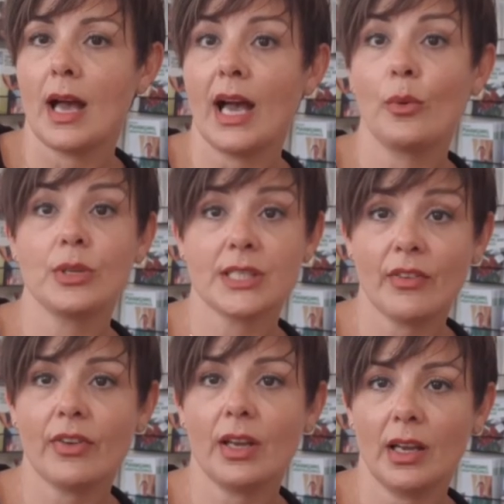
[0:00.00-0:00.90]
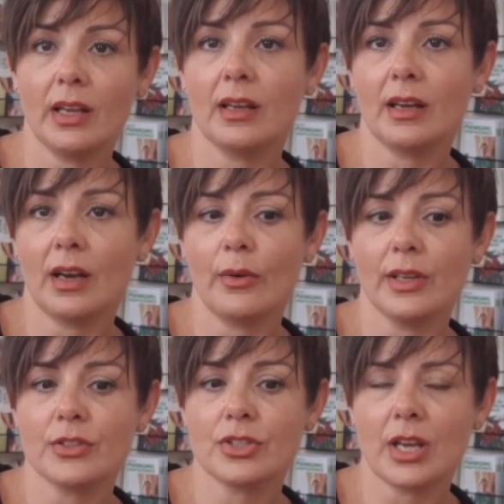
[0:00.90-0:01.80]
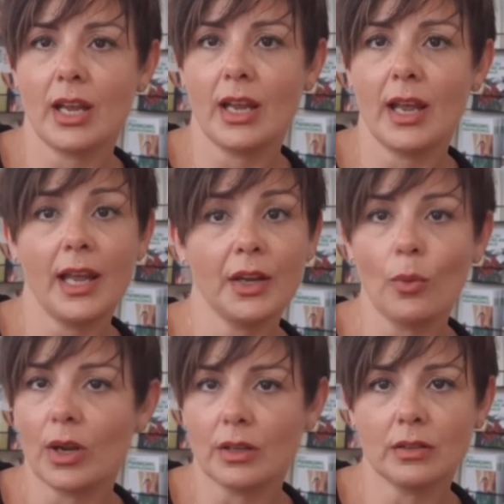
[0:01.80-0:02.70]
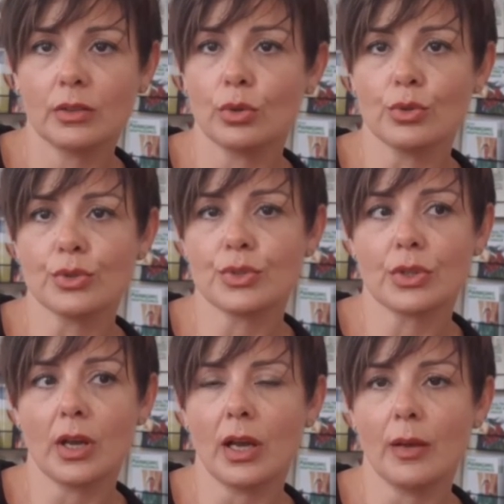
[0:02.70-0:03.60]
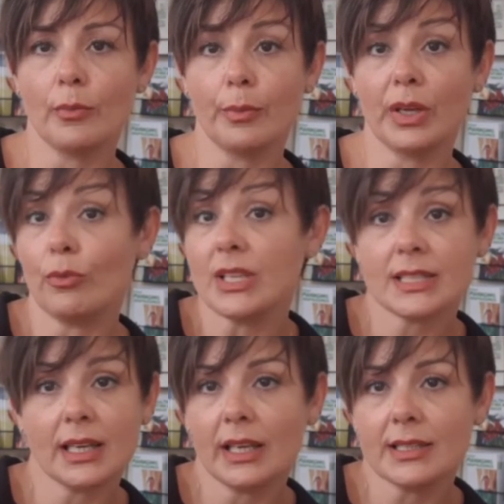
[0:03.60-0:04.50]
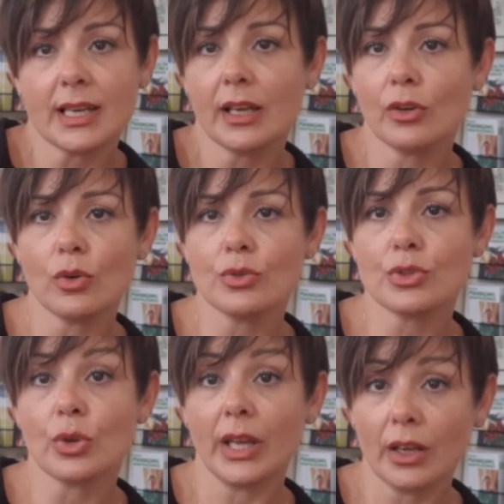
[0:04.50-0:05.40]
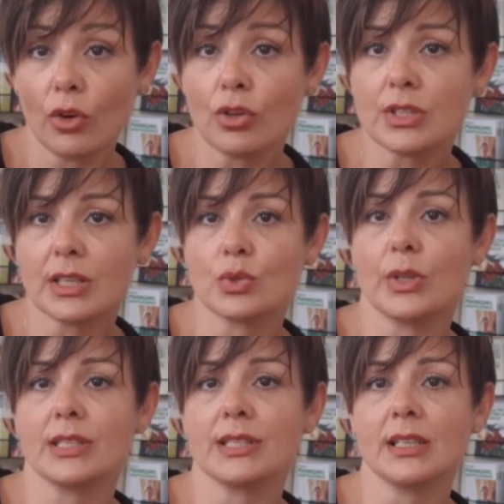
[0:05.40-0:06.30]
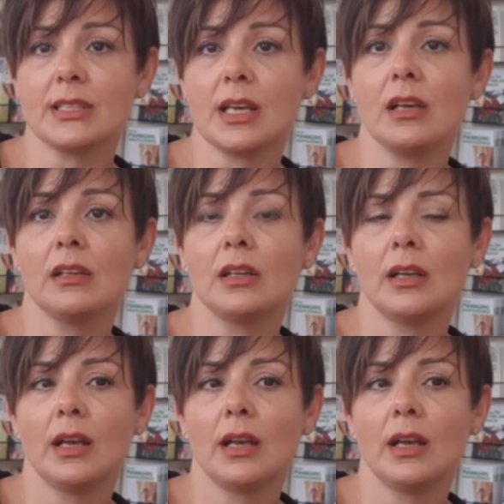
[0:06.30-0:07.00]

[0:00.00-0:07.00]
I would definitely encourage anyone who's been recently diagnosed to get in contact with the centre.